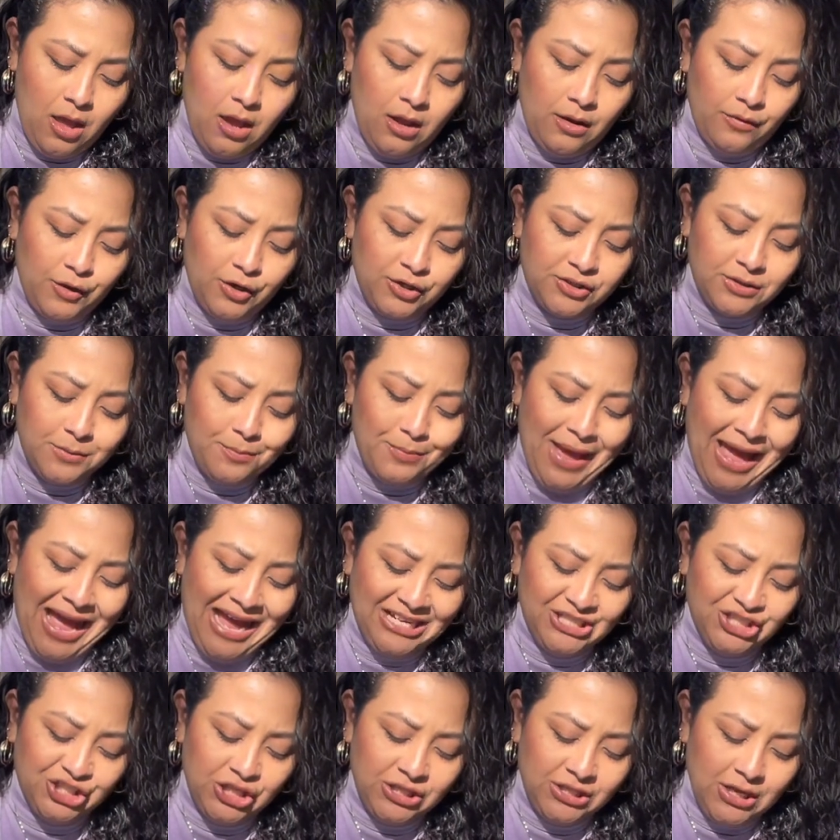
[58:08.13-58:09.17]
There's a
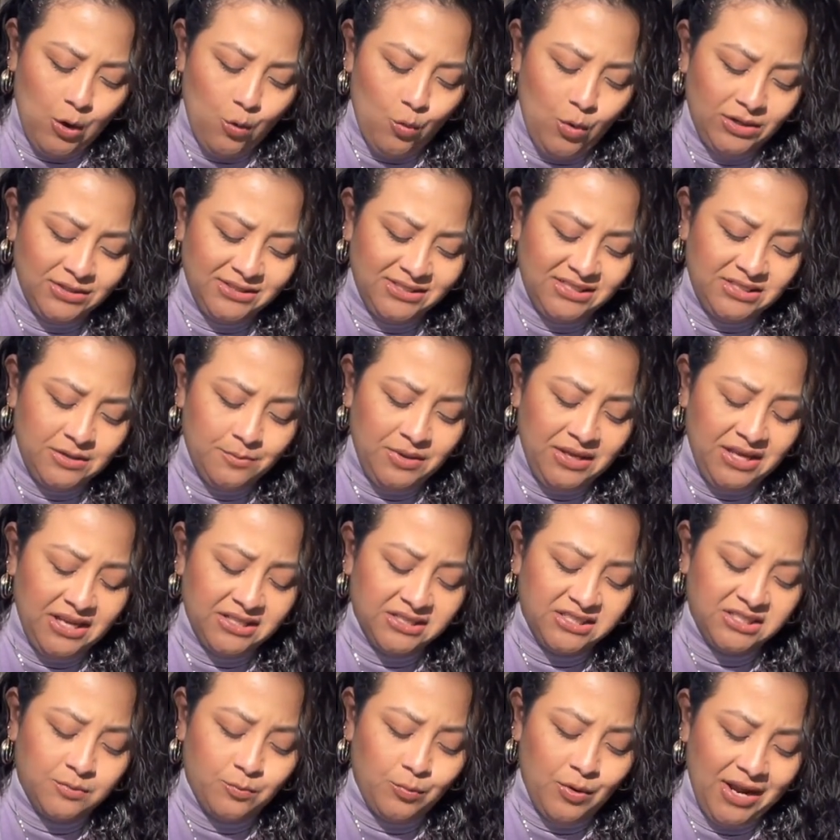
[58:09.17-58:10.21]
passion that wants to be
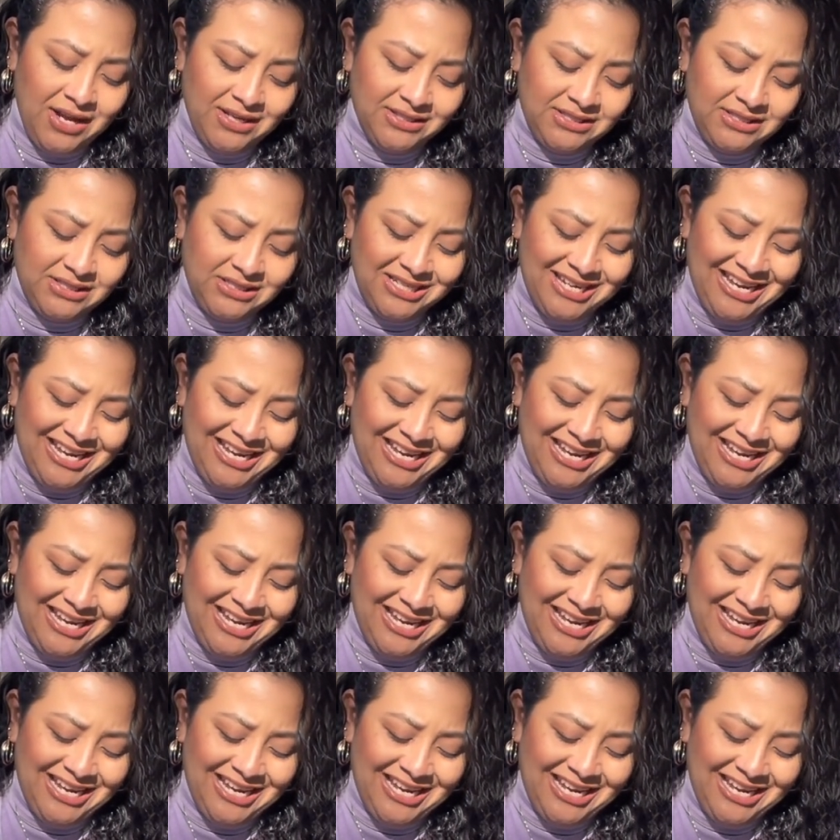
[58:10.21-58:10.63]
expressed,